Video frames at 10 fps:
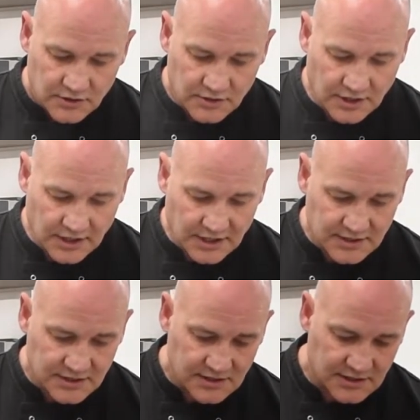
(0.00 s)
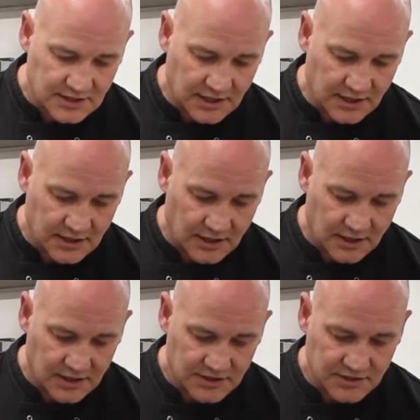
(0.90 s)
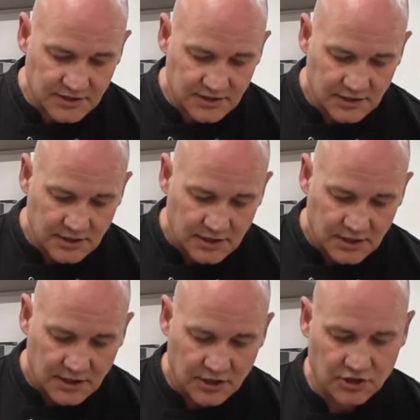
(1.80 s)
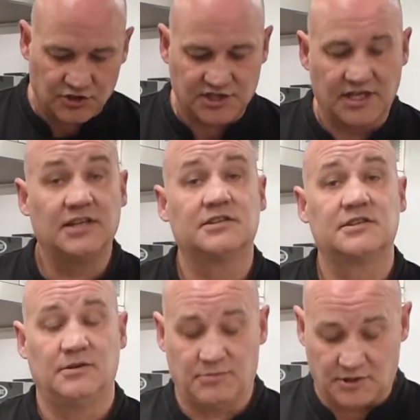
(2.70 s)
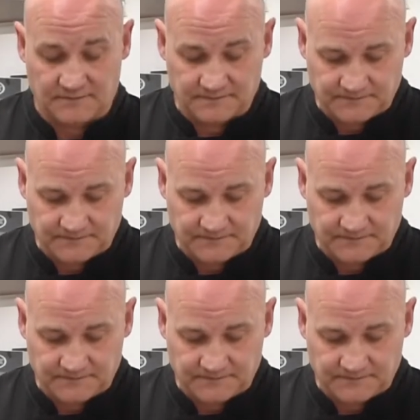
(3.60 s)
that eggs are staying nice and not sticking to the bottom.